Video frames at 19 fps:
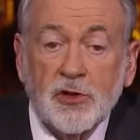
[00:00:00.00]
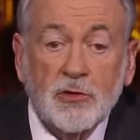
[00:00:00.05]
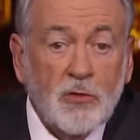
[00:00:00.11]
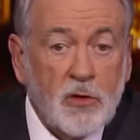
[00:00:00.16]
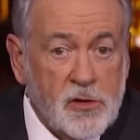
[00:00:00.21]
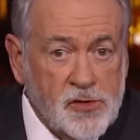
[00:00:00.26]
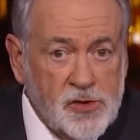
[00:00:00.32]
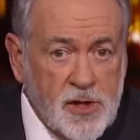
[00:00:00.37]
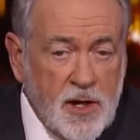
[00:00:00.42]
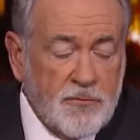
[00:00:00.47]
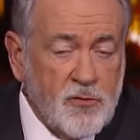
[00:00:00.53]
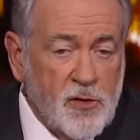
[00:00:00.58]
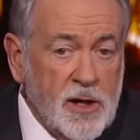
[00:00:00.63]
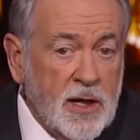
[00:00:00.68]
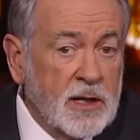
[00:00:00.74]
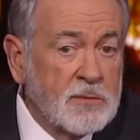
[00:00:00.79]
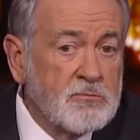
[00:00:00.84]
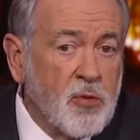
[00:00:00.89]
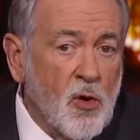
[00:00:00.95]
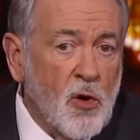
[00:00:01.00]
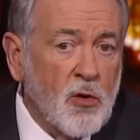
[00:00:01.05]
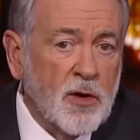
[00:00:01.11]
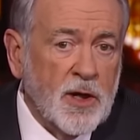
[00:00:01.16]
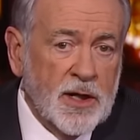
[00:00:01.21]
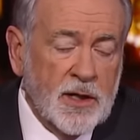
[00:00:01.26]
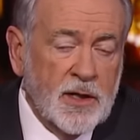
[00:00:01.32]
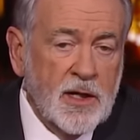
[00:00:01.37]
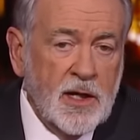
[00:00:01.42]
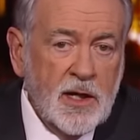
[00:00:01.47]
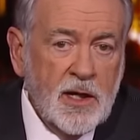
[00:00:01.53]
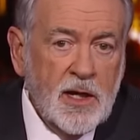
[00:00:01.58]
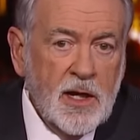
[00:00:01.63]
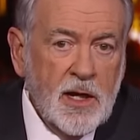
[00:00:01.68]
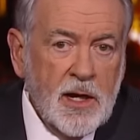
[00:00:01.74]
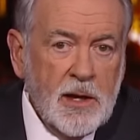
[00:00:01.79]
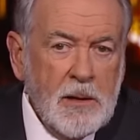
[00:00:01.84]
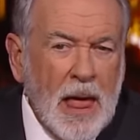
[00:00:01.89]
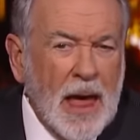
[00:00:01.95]
who are suffering and broken.
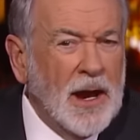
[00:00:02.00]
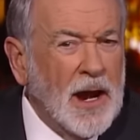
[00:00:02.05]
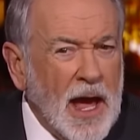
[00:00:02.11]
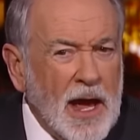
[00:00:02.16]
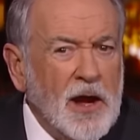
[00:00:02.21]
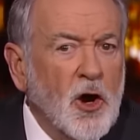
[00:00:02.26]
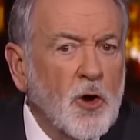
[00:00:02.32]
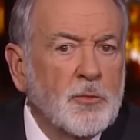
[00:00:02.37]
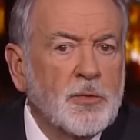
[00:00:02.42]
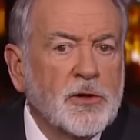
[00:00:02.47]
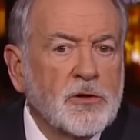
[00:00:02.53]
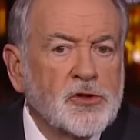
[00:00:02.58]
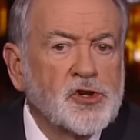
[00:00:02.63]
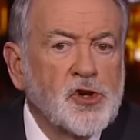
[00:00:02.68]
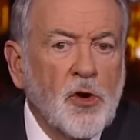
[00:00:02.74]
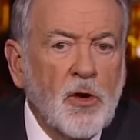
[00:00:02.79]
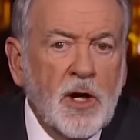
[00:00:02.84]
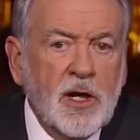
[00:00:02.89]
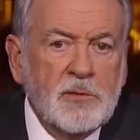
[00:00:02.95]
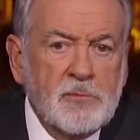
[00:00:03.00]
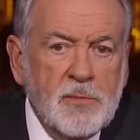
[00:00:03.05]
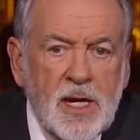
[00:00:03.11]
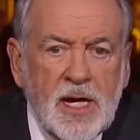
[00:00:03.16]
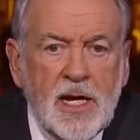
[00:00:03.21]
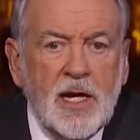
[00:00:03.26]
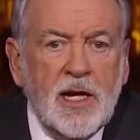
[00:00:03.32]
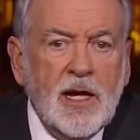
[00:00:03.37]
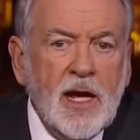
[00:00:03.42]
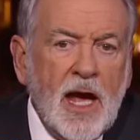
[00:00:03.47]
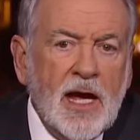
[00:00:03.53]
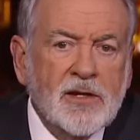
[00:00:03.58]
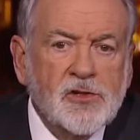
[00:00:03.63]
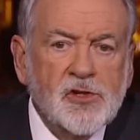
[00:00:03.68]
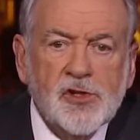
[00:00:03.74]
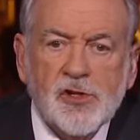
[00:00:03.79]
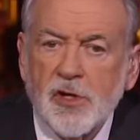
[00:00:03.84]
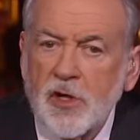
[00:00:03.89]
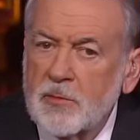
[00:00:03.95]
And I hope you'll join me and
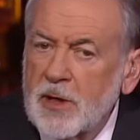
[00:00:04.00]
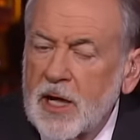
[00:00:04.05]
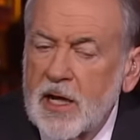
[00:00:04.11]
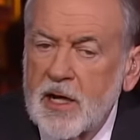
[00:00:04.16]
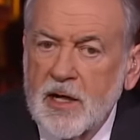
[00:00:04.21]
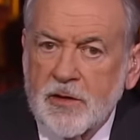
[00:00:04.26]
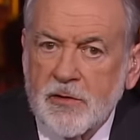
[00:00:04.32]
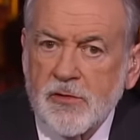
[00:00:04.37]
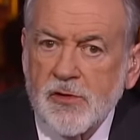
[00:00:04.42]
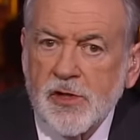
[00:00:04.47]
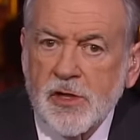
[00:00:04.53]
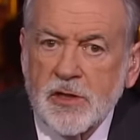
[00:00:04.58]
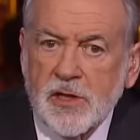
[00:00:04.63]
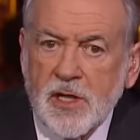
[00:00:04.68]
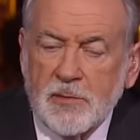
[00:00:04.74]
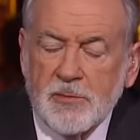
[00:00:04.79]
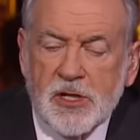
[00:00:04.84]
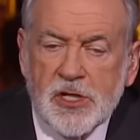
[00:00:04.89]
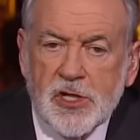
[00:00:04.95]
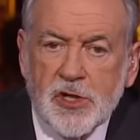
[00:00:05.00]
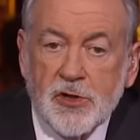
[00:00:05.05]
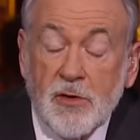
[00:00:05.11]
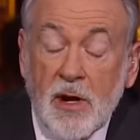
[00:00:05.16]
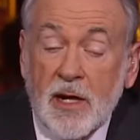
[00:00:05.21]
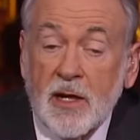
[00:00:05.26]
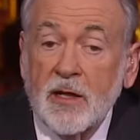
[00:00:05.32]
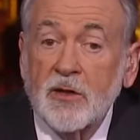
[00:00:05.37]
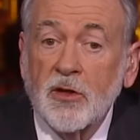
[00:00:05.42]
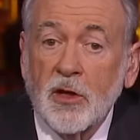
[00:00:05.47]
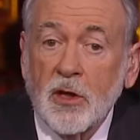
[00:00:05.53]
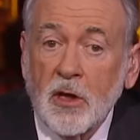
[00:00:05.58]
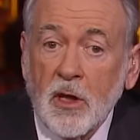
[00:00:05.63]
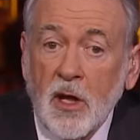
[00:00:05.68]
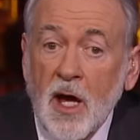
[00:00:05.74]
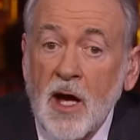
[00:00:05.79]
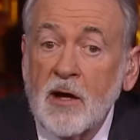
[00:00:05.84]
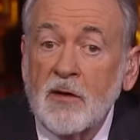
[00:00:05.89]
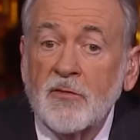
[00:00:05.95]
so many others in demonstrating the
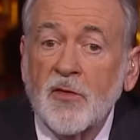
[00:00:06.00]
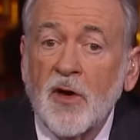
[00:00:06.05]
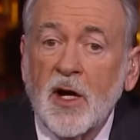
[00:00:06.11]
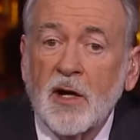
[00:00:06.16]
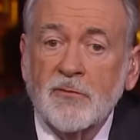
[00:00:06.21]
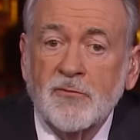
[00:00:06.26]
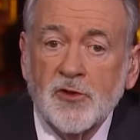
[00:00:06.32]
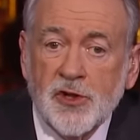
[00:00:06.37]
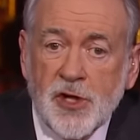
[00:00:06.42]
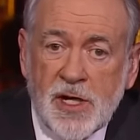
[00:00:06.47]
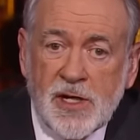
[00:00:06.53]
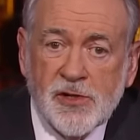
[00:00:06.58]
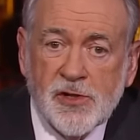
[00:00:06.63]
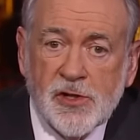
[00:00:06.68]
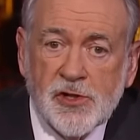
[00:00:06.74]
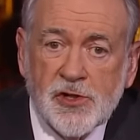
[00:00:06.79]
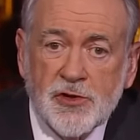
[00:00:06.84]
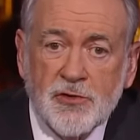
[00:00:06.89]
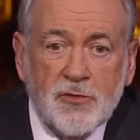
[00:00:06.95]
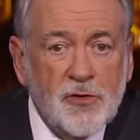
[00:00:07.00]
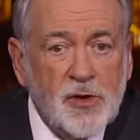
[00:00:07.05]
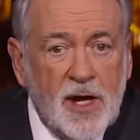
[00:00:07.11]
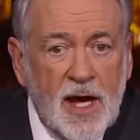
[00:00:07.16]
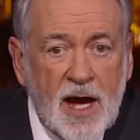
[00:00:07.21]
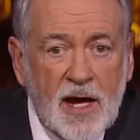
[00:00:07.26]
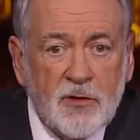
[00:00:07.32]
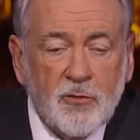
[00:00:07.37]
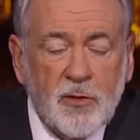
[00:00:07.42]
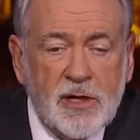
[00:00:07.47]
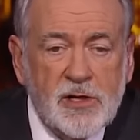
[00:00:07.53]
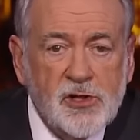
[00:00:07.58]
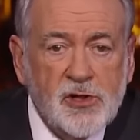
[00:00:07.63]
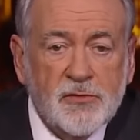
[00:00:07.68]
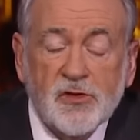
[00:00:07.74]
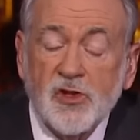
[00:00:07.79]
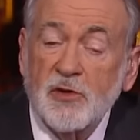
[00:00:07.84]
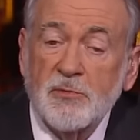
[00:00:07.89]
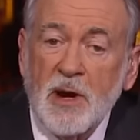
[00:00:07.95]
love of Jesus through the outreach
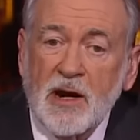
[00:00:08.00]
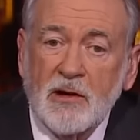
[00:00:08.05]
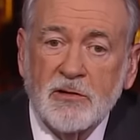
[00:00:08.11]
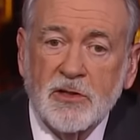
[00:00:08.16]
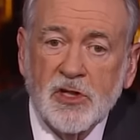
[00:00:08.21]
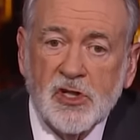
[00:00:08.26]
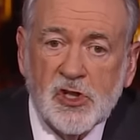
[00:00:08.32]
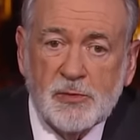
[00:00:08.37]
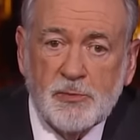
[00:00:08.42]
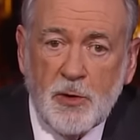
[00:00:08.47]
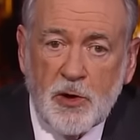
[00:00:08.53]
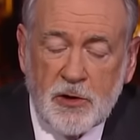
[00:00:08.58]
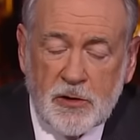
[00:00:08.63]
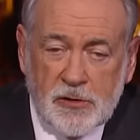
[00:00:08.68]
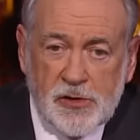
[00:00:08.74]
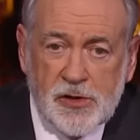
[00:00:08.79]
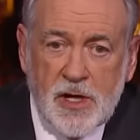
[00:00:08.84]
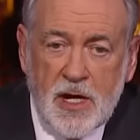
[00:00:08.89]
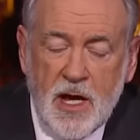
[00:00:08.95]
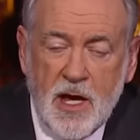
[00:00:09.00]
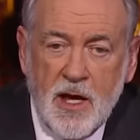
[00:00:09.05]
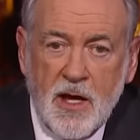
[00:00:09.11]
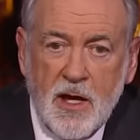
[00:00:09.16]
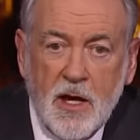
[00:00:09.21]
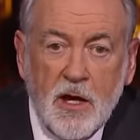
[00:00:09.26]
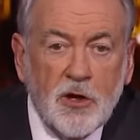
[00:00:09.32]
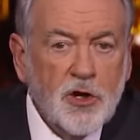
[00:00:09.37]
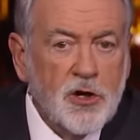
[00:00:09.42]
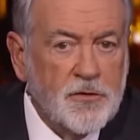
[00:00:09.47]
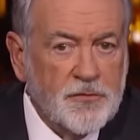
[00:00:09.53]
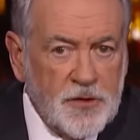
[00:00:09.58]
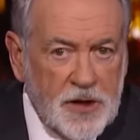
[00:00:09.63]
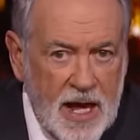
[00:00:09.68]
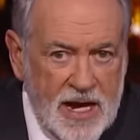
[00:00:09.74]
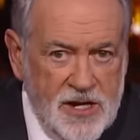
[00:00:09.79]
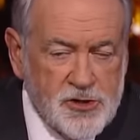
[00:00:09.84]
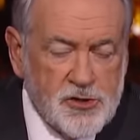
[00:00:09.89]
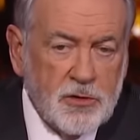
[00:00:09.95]
of Samaritan's Purse. Your
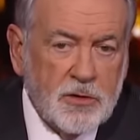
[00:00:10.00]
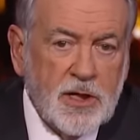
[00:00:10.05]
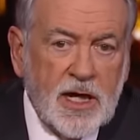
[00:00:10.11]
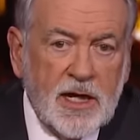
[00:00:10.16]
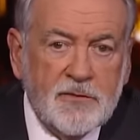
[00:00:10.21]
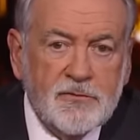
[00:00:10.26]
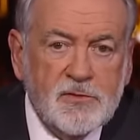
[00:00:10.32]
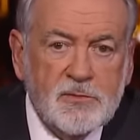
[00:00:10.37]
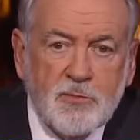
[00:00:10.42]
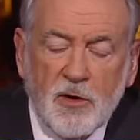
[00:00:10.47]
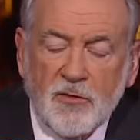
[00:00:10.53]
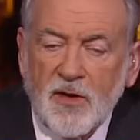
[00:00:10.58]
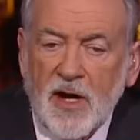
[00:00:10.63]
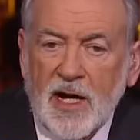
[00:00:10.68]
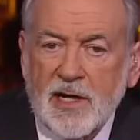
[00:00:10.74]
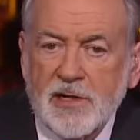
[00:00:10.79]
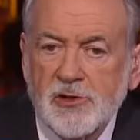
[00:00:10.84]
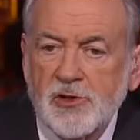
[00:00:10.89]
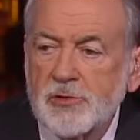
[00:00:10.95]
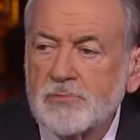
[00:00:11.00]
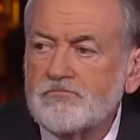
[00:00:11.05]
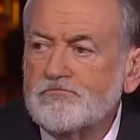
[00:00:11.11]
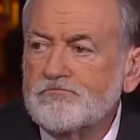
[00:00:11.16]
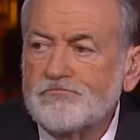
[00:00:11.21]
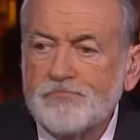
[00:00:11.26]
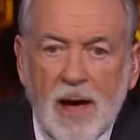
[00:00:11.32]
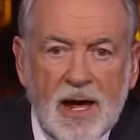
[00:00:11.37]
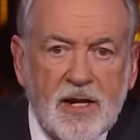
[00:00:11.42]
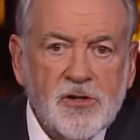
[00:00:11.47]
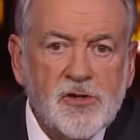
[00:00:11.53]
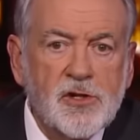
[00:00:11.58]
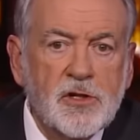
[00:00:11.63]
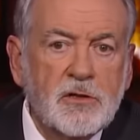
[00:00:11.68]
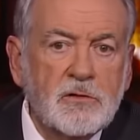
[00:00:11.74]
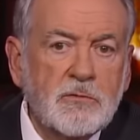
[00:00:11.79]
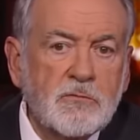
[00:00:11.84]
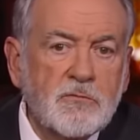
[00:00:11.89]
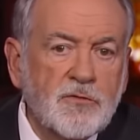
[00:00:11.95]
financial gift provides
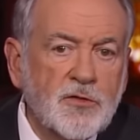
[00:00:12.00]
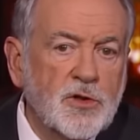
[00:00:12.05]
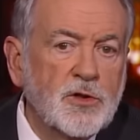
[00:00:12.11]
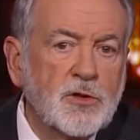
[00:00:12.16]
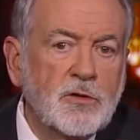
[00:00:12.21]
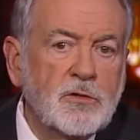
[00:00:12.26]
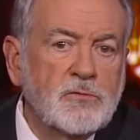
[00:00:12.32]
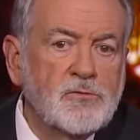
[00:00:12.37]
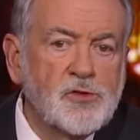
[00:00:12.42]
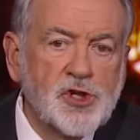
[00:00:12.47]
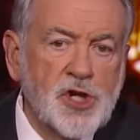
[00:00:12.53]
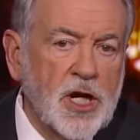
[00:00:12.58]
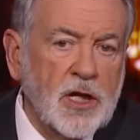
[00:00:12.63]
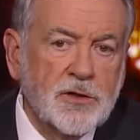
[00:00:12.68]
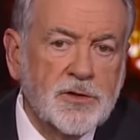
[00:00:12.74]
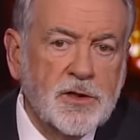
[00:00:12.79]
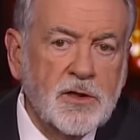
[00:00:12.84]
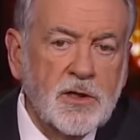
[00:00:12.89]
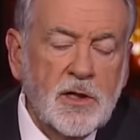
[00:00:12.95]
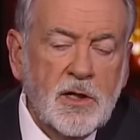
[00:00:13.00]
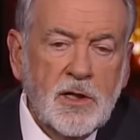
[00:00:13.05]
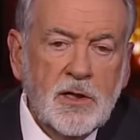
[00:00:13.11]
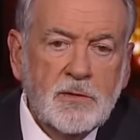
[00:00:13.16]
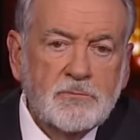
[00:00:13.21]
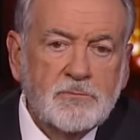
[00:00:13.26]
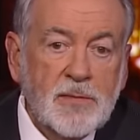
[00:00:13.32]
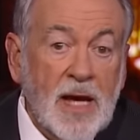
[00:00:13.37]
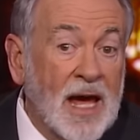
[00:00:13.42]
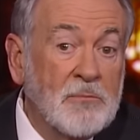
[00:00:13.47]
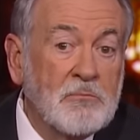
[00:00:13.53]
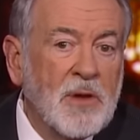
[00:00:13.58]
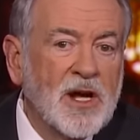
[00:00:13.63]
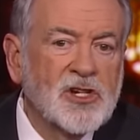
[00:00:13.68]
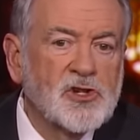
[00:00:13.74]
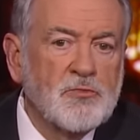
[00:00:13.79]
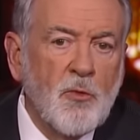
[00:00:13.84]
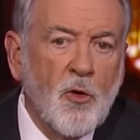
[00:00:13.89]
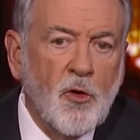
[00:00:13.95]
medicine, food, shelter, and
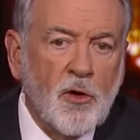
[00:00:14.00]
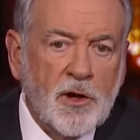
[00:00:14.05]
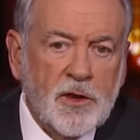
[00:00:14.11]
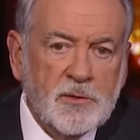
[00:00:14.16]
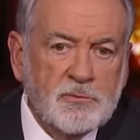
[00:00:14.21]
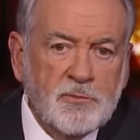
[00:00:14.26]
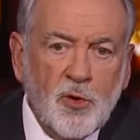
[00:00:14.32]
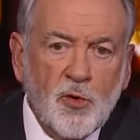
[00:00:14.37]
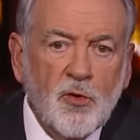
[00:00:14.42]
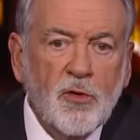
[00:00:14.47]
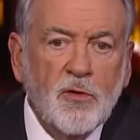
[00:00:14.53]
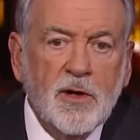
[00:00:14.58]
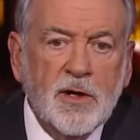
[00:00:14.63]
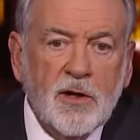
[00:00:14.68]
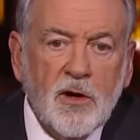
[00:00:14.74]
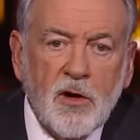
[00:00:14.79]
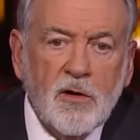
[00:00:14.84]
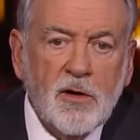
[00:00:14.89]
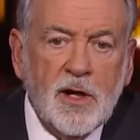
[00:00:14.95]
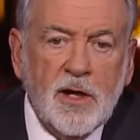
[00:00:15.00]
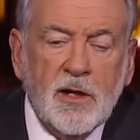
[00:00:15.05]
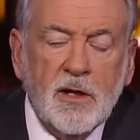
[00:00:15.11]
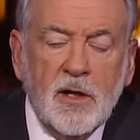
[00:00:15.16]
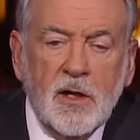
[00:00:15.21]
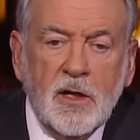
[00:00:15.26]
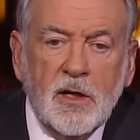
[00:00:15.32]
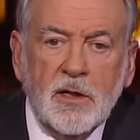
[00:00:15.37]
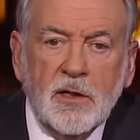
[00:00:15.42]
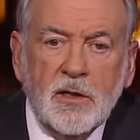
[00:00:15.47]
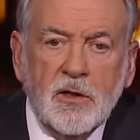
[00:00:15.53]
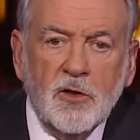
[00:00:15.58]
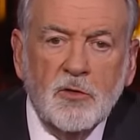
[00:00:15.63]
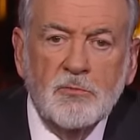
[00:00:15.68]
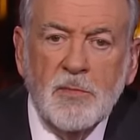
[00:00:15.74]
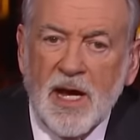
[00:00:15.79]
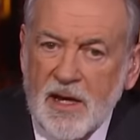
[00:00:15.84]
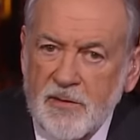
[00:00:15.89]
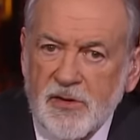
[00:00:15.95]
much more to the poor and hurting who
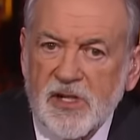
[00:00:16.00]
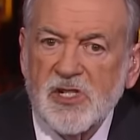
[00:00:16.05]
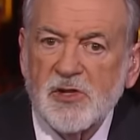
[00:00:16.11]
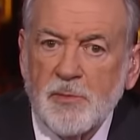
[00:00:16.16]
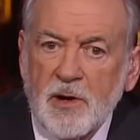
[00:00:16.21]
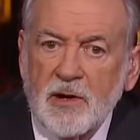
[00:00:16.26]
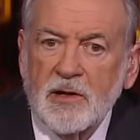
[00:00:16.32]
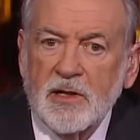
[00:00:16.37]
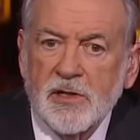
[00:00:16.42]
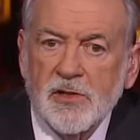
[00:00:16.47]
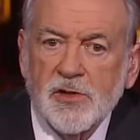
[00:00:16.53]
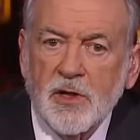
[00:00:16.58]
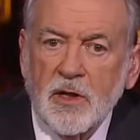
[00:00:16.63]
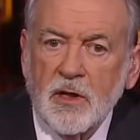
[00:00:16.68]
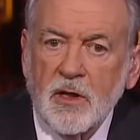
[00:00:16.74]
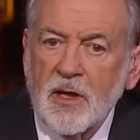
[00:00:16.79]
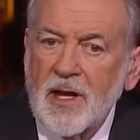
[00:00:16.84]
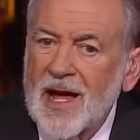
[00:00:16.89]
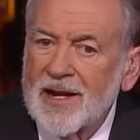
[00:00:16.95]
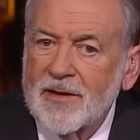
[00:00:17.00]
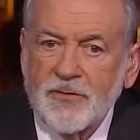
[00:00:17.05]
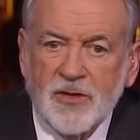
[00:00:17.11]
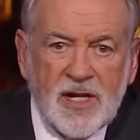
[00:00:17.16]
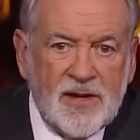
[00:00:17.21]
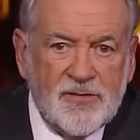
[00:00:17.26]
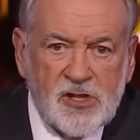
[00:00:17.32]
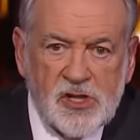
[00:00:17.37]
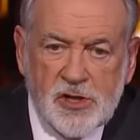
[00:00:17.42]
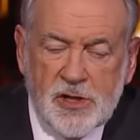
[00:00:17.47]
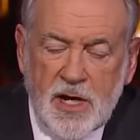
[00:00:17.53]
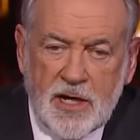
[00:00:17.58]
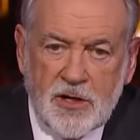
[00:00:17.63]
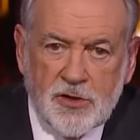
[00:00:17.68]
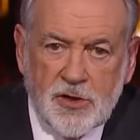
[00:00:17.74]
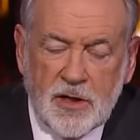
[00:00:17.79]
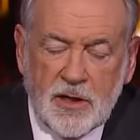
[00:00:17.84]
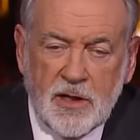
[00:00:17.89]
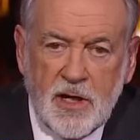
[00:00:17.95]
may have experienced a lot of
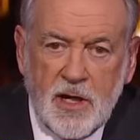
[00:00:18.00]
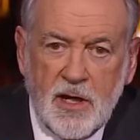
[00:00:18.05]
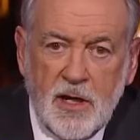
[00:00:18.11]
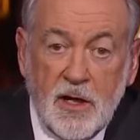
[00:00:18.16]
devastation.